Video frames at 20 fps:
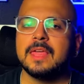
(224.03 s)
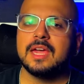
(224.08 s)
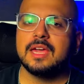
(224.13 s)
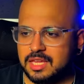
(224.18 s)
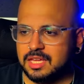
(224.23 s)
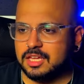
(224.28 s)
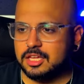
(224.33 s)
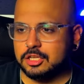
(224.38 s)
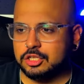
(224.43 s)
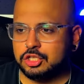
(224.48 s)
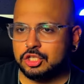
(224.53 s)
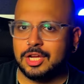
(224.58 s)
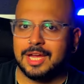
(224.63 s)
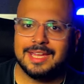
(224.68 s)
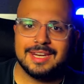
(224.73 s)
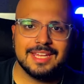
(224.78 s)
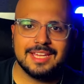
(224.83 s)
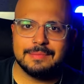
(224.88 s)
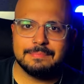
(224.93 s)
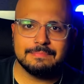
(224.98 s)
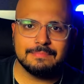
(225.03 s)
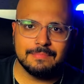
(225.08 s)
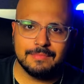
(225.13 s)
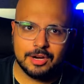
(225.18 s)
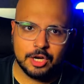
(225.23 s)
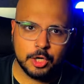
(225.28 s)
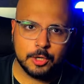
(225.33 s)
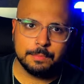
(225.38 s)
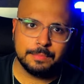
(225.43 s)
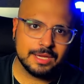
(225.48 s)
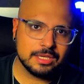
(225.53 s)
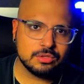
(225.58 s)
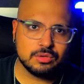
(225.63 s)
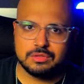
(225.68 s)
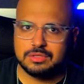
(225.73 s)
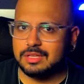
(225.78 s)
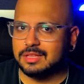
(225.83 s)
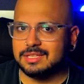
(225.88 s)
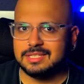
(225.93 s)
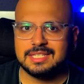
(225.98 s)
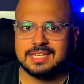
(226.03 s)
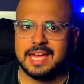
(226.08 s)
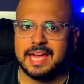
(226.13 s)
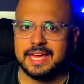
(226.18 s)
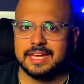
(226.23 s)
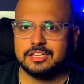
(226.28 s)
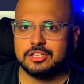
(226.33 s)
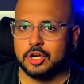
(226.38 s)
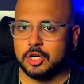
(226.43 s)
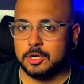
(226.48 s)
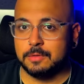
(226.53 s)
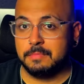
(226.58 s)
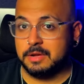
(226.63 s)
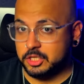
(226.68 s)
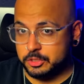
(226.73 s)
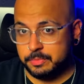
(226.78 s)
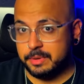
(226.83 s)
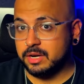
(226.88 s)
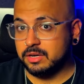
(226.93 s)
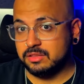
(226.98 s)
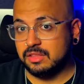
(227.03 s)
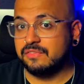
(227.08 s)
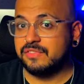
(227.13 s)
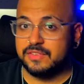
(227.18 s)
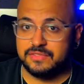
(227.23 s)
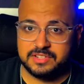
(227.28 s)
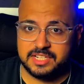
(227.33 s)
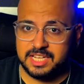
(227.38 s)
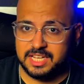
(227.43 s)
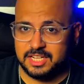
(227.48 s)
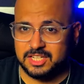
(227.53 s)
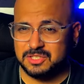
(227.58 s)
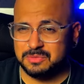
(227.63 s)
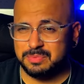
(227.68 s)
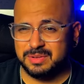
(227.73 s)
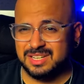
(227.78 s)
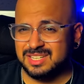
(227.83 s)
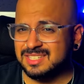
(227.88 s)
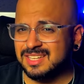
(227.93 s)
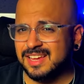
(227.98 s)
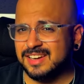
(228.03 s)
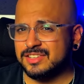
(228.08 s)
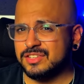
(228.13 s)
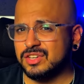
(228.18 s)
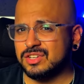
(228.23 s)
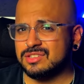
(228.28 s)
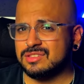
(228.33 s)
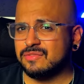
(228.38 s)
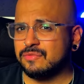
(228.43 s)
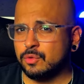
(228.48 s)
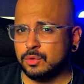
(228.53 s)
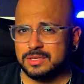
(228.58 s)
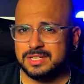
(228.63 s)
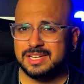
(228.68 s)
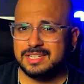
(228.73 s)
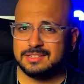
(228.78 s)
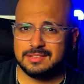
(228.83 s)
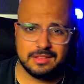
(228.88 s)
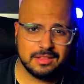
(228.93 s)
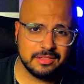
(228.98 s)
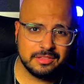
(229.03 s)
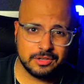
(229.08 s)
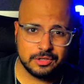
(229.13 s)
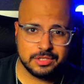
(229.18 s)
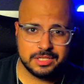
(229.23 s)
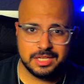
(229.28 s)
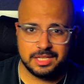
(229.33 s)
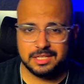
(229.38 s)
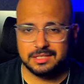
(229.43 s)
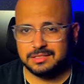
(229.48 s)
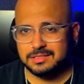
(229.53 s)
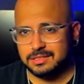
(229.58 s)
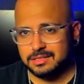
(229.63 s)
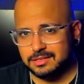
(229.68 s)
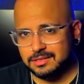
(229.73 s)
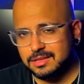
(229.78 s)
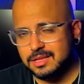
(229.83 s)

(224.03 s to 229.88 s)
The shiny bezels on the side are much better than the fifteens, but it's not as good as the fourteens and the thirteens.